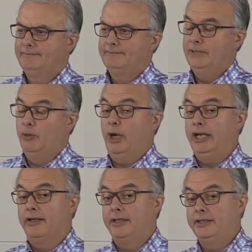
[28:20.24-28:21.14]
Now, one
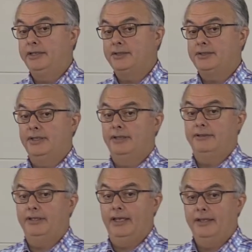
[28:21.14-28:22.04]
idea she
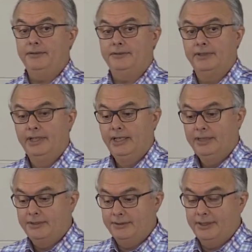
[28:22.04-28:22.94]
says,
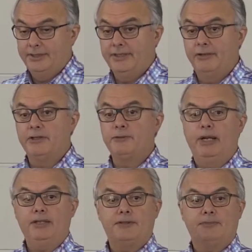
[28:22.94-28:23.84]
there is
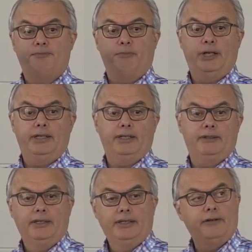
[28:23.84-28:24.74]
much
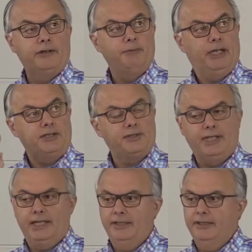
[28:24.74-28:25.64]
prayer, there is much
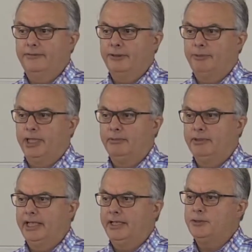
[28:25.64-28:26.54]
study of the
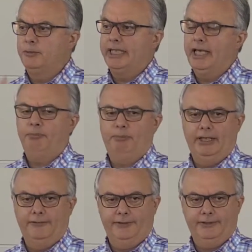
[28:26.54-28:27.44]
Bible that is without
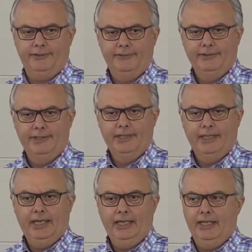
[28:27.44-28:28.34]
benefit
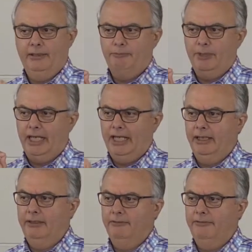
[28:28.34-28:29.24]
and
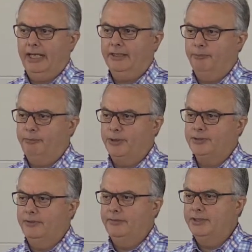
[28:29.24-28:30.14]
in fact a
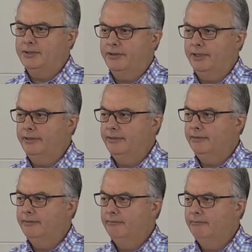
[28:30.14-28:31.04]
positive injury.
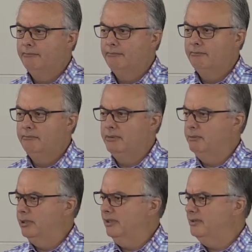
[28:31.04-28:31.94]
Do you
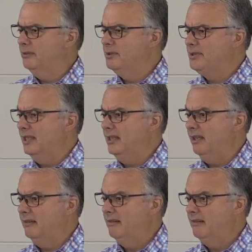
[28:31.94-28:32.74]
believe she would have said that?